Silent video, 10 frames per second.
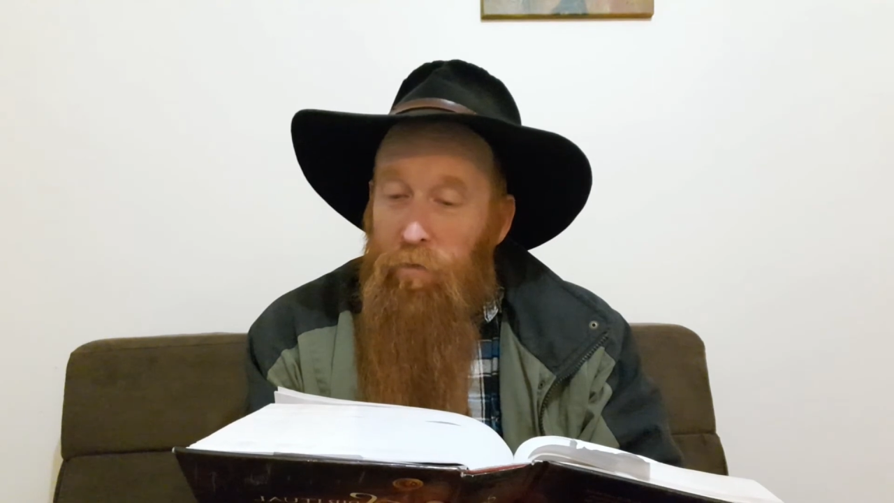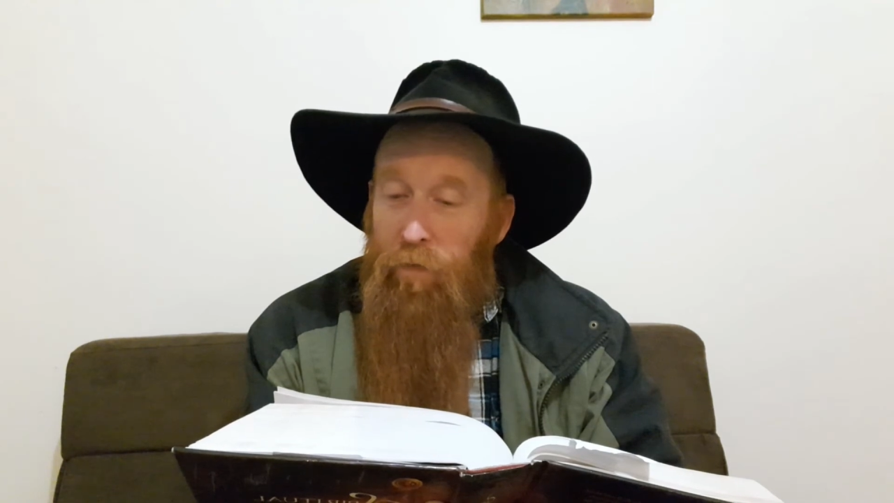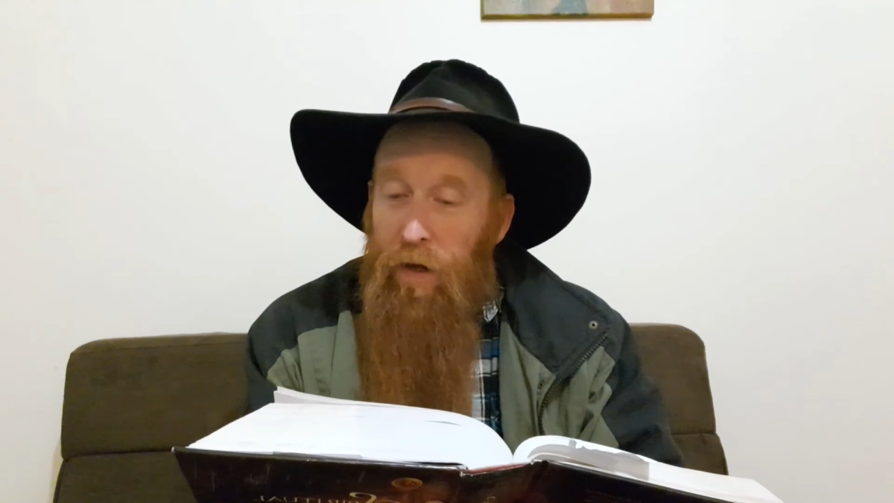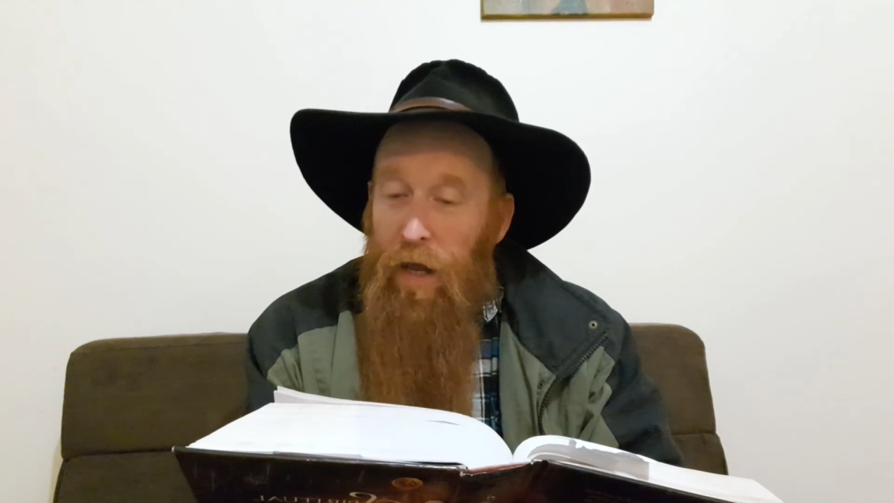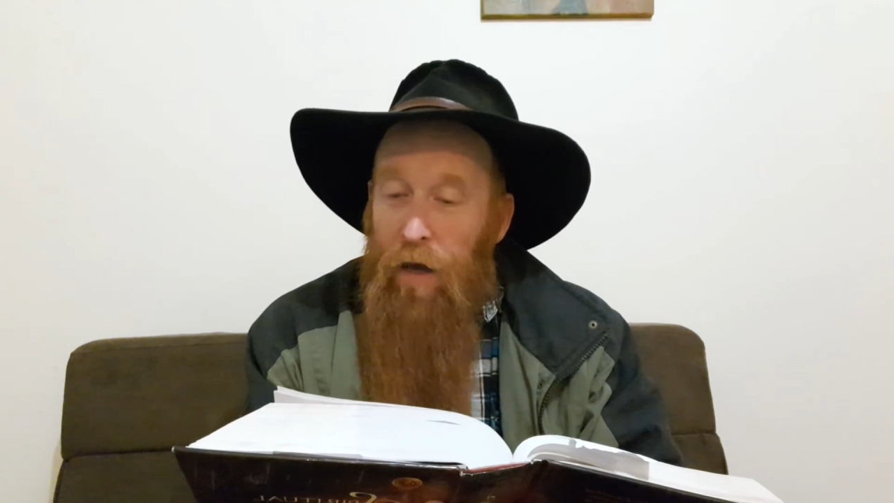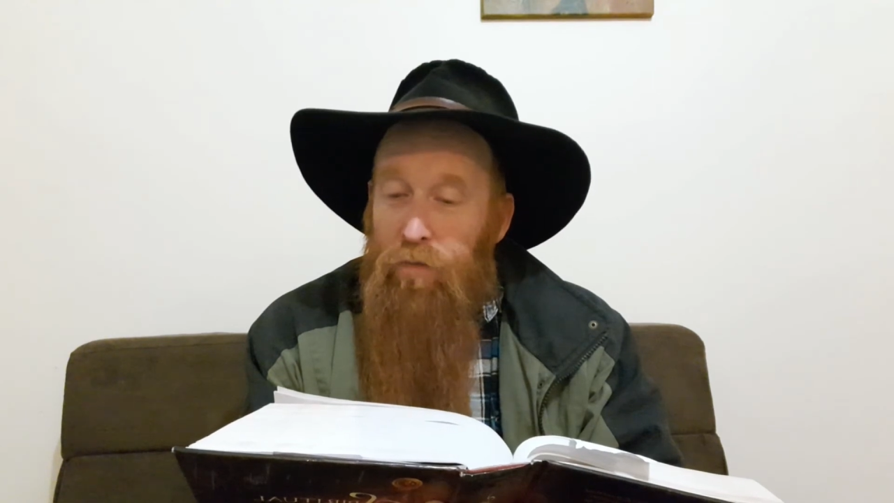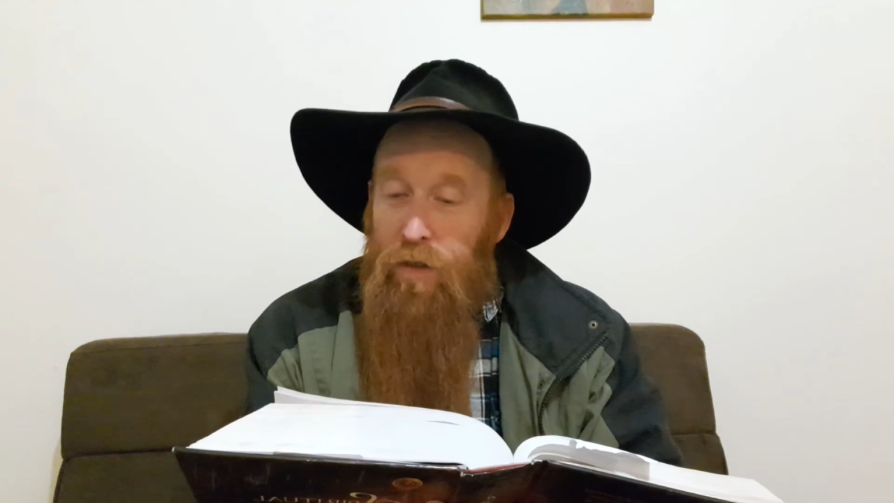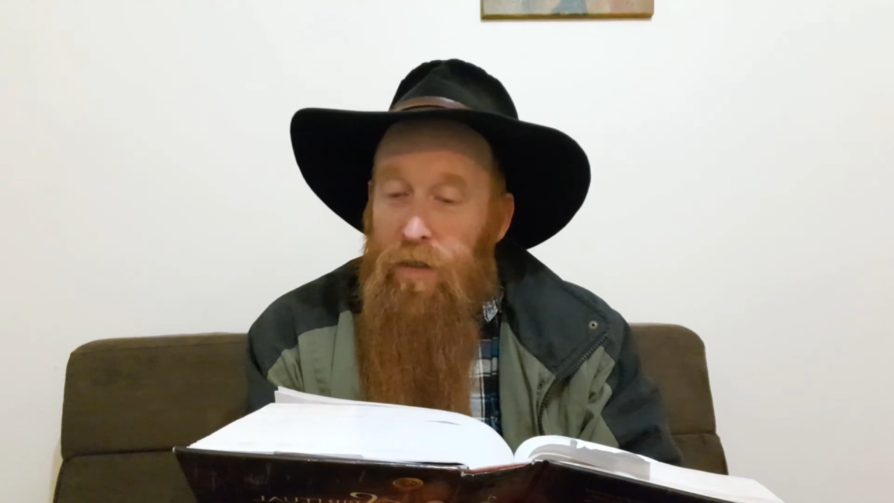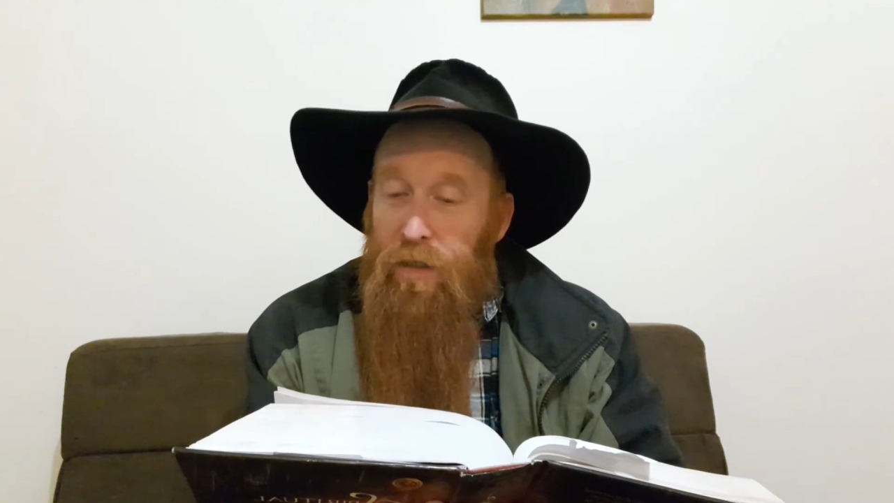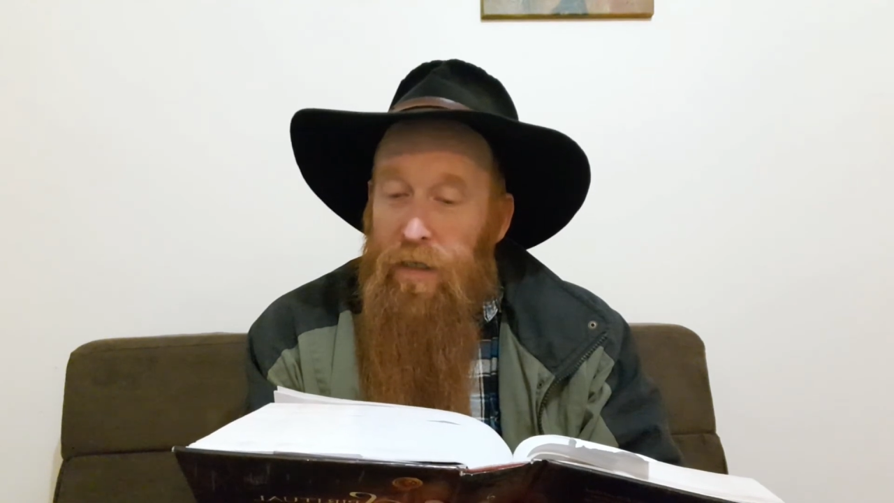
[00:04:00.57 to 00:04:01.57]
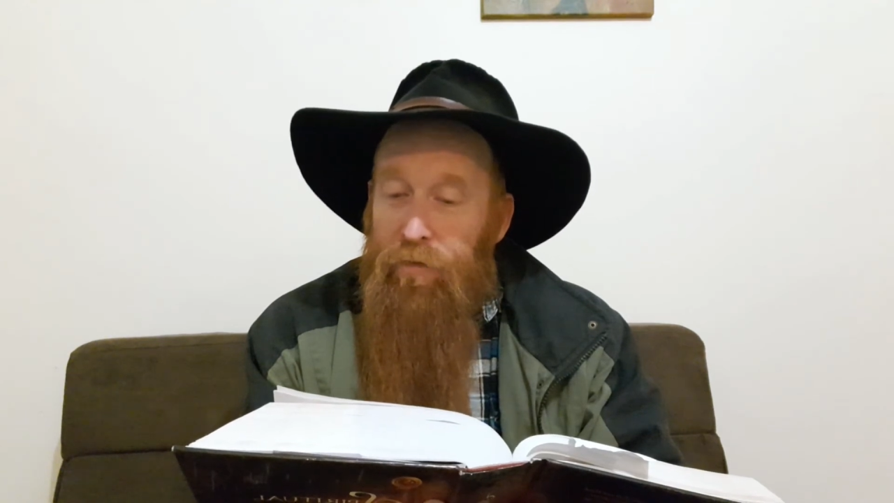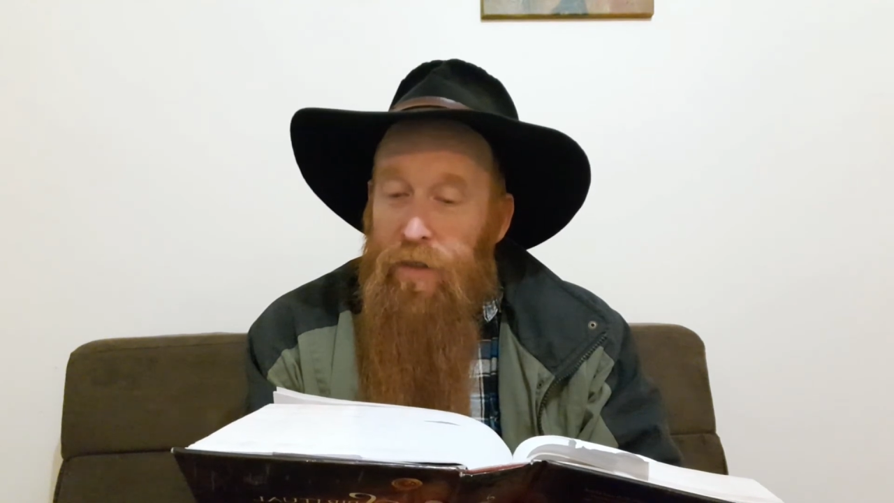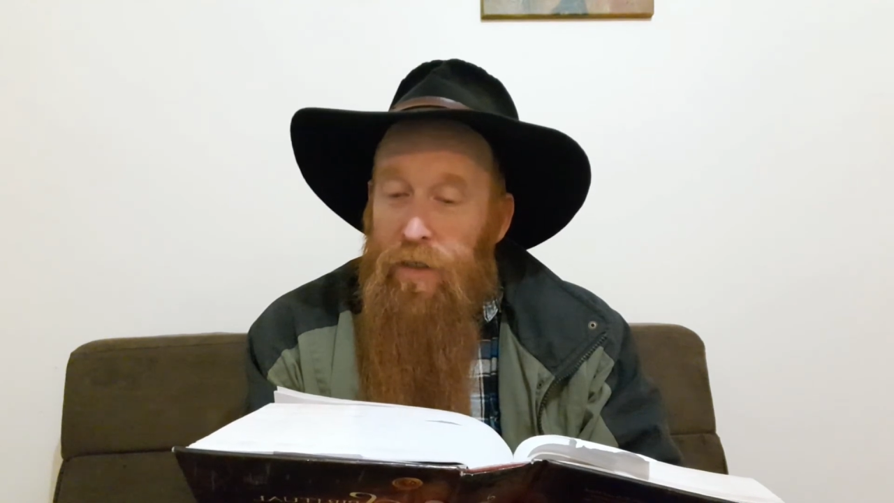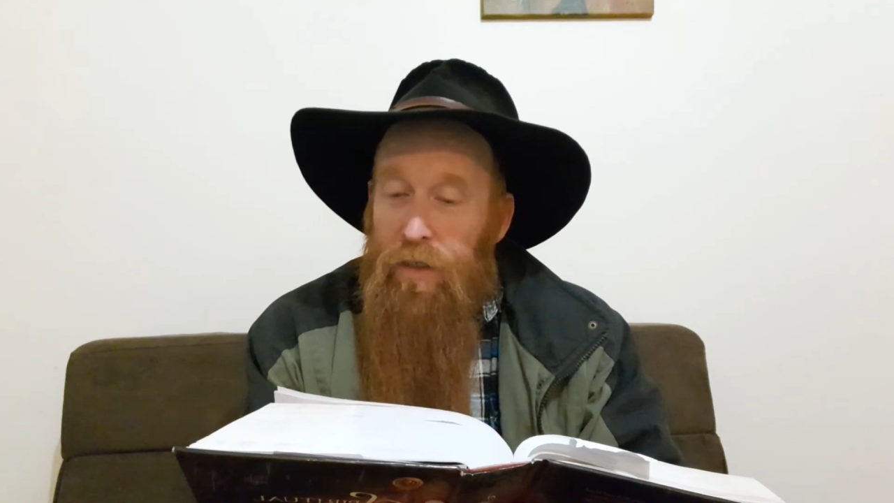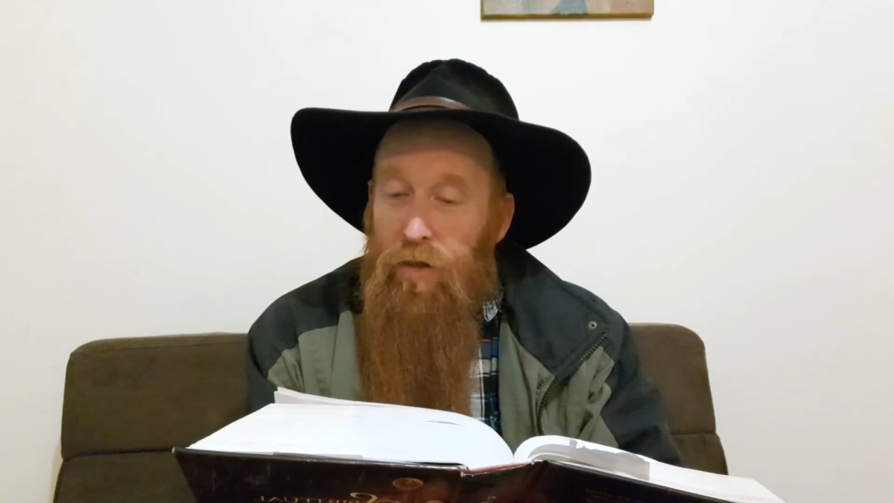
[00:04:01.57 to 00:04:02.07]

but up to 70